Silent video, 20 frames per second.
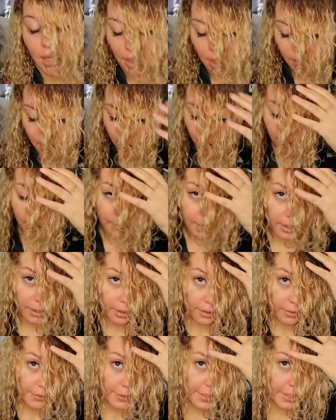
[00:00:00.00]
and kind
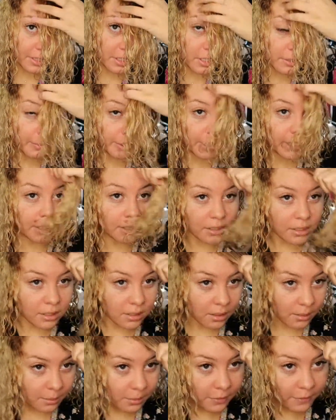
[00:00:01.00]
of explain
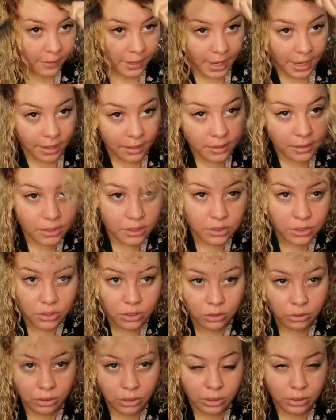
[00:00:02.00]
some of that
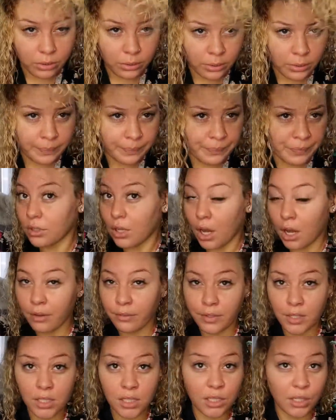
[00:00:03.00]
to you.
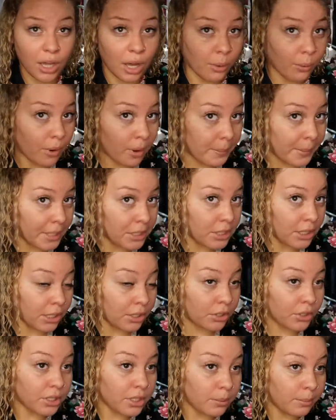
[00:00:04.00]
Obviously, I want my
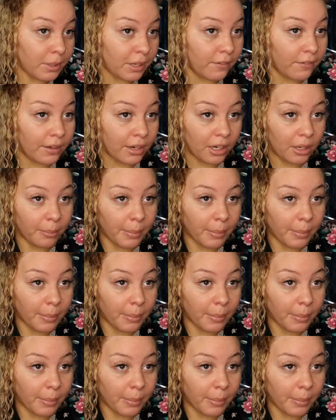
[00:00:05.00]
channel to be very